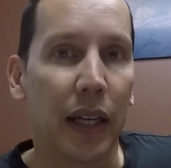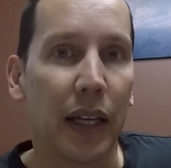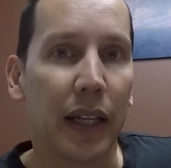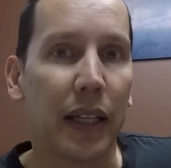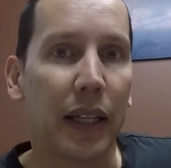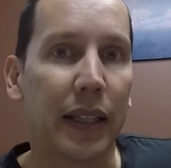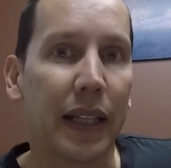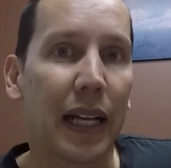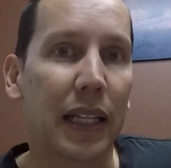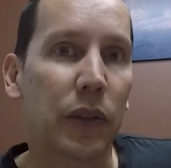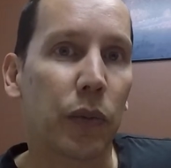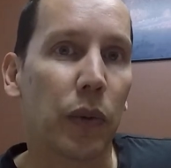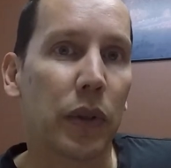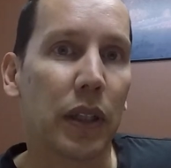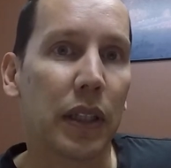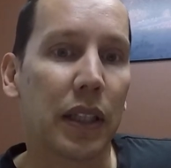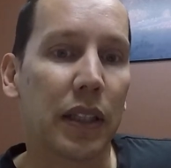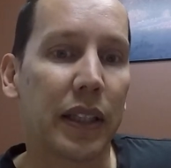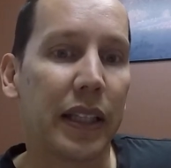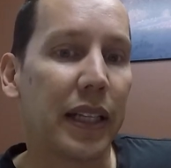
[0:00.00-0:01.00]
And, and that's one
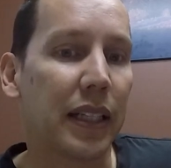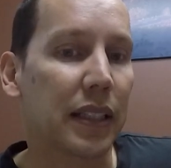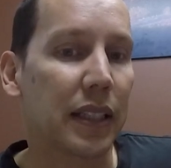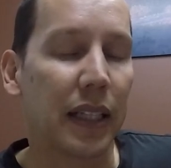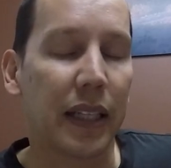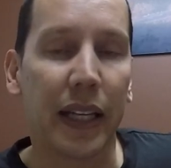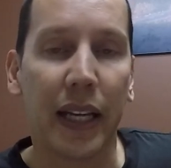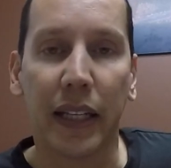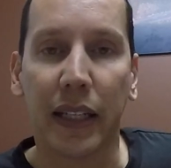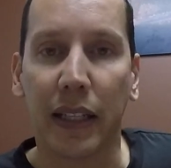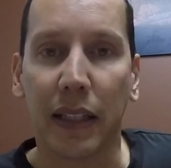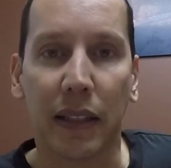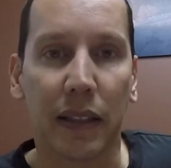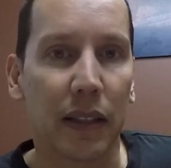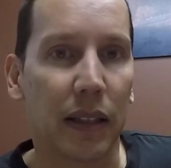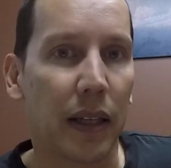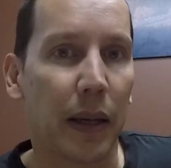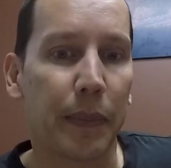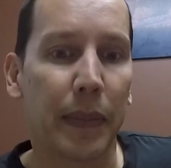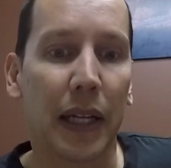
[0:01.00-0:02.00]
of the things. Again,
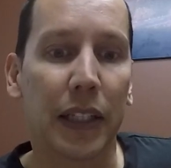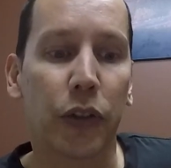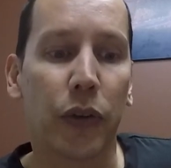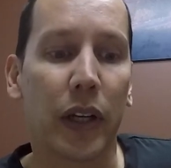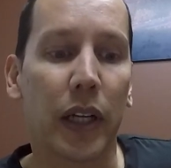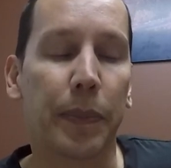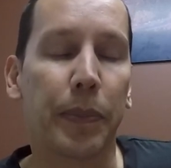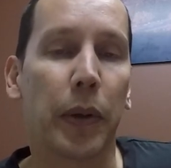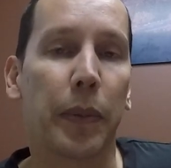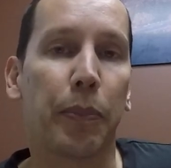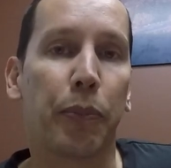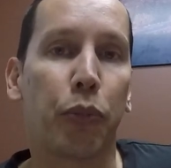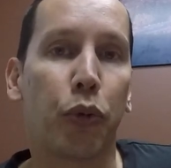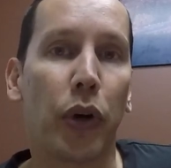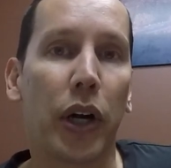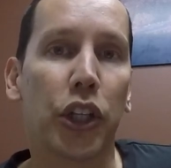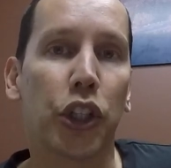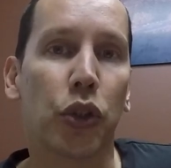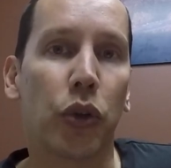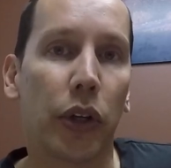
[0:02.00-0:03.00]
I'm not trying to put
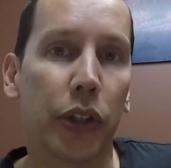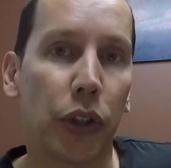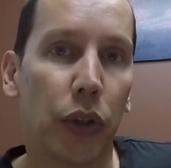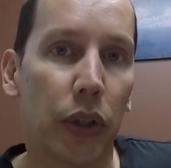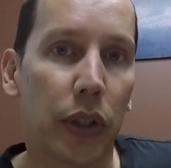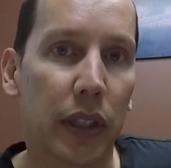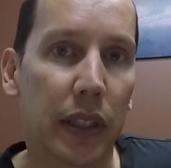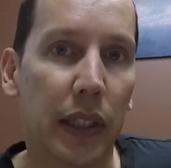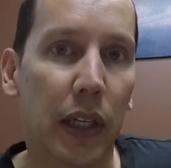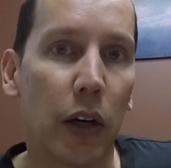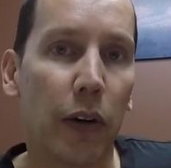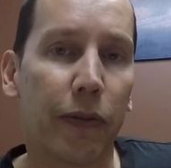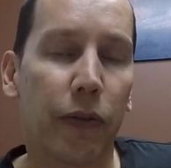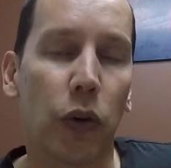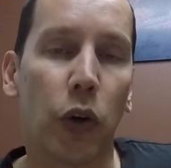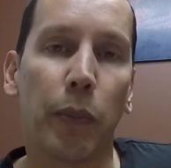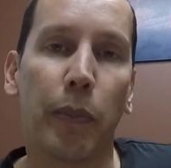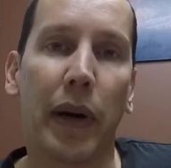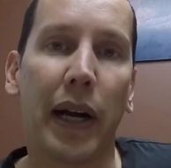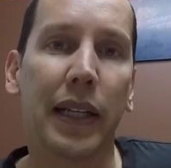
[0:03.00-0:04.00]
pressure on
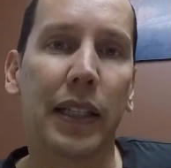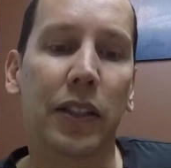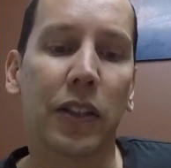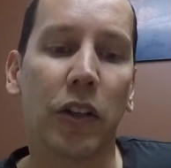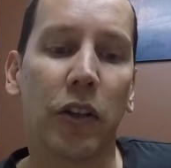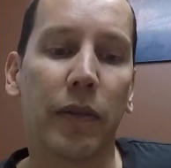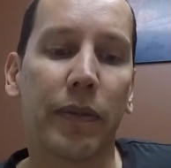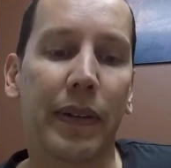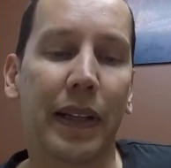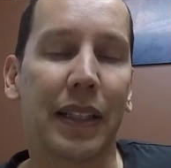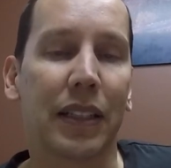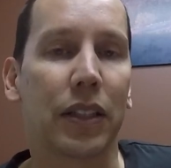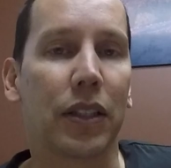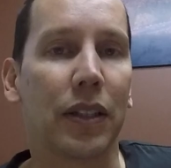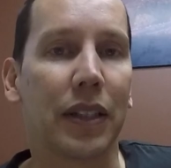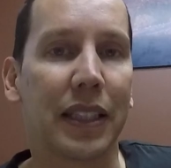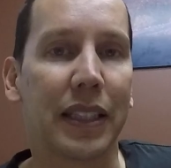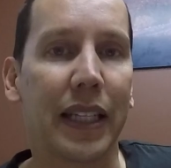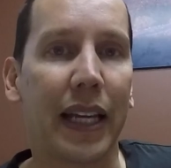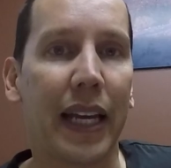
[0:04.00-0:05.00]
yourself or myself and
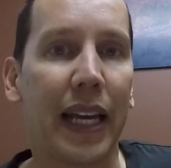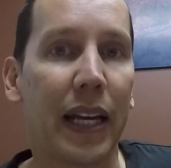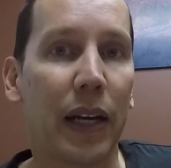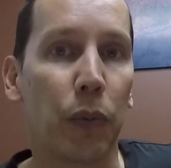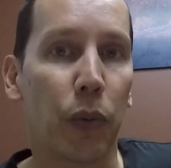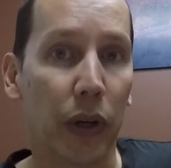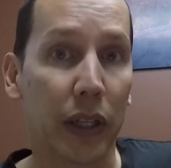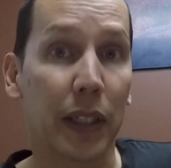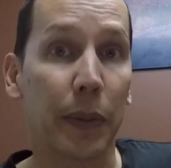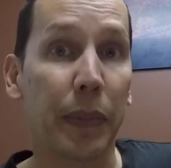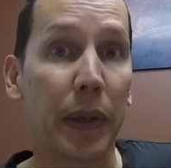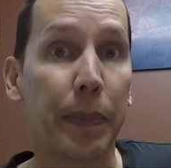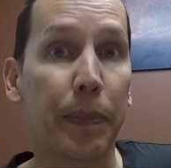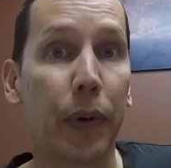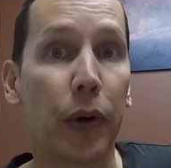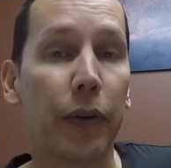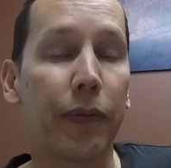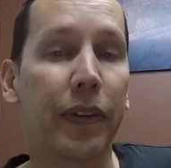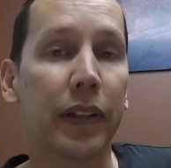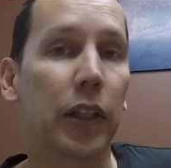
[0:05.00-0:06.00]
to say, hey, we're going to be
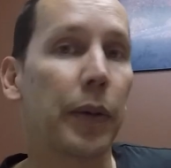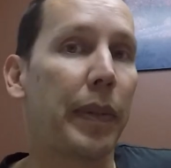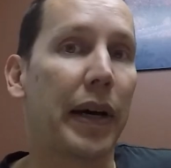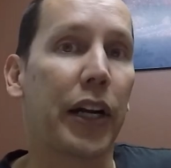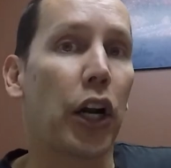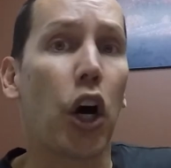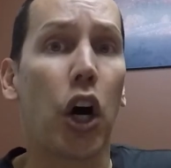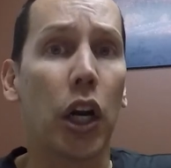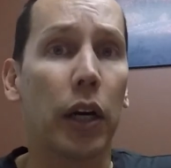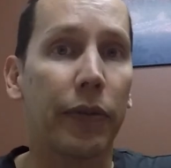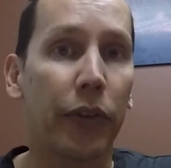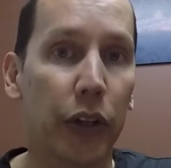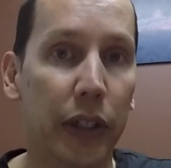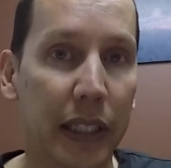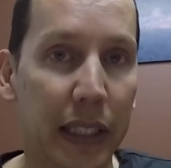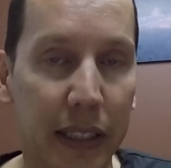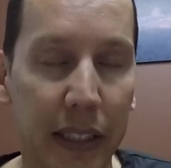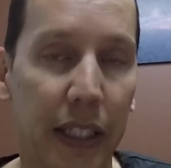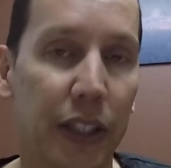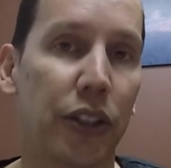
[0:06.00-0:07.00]
perfect about all of our
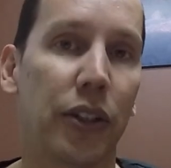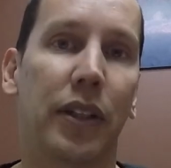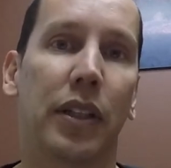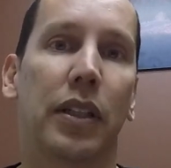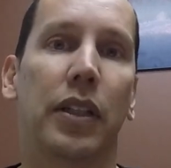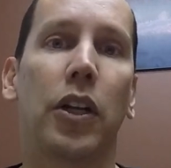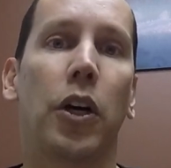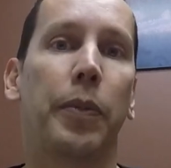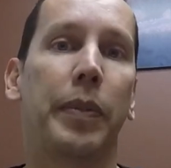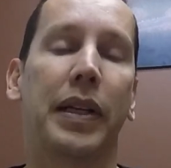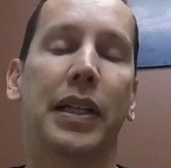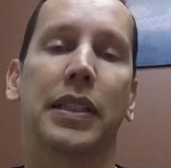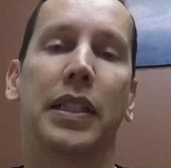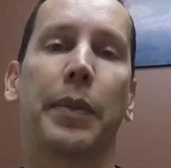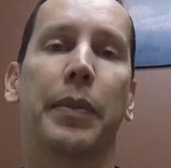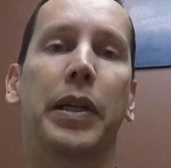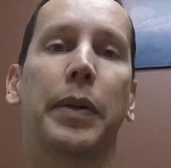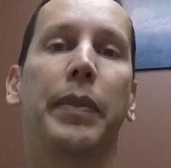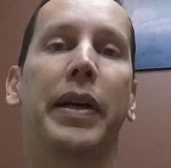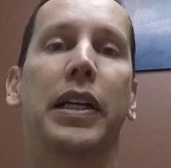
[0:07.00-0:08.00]
decisions. No, because
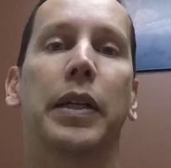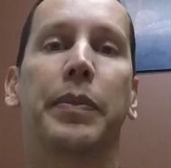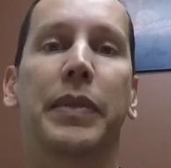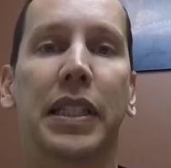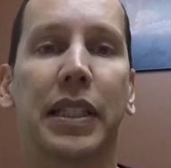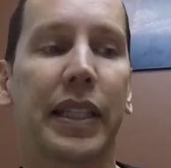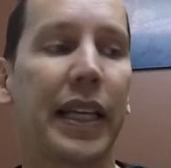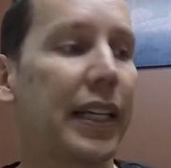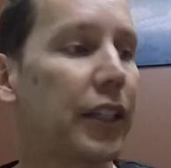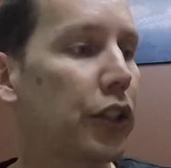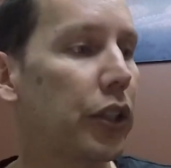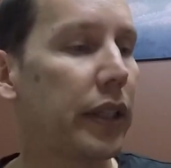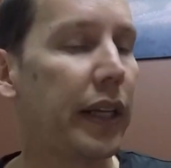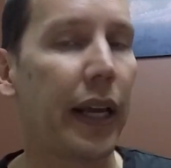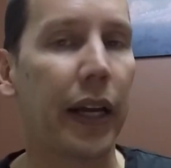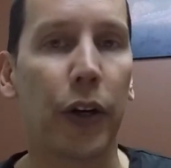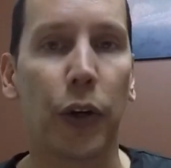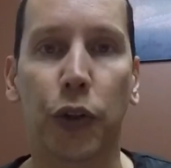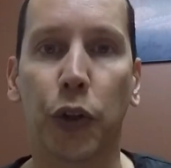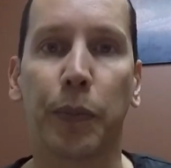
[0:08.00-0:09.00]
I'm going to make a mistake
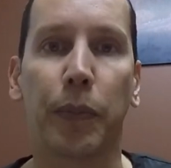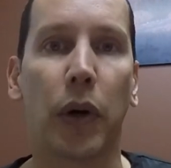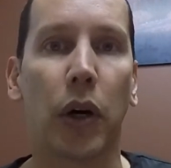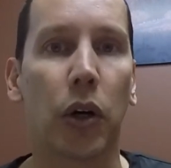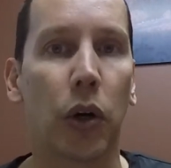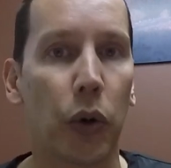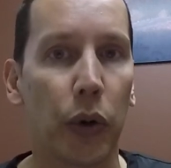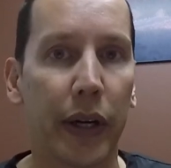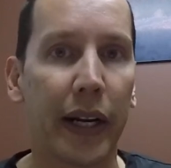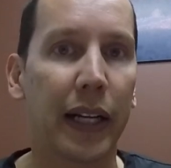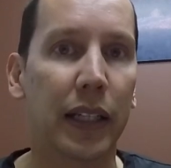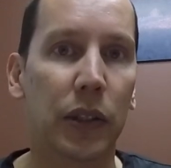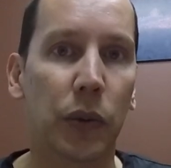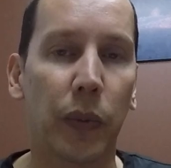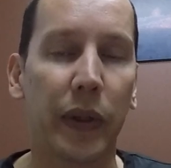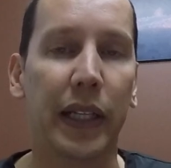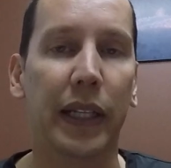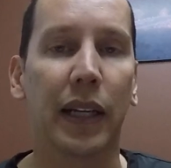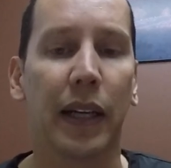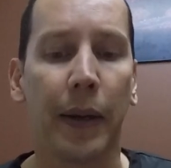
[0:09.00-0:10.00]
today or tomorrow or next
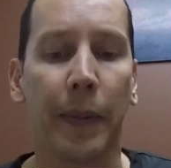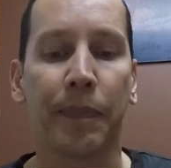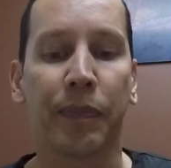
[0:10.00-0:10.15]
week.